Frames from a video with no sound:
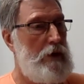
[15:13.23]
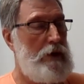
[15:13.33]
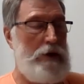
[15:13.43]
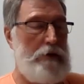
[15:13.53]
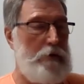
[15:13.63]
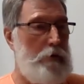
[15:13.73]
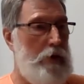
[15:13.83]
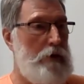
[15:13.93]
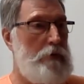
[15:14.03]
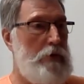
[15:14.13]
and I never
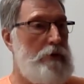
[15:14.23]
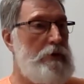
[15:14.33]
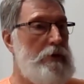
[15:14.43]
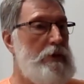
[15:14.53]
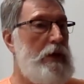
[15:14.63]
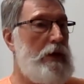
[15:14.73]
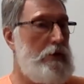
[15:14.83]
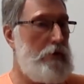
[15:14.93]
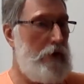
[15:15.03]
went with the second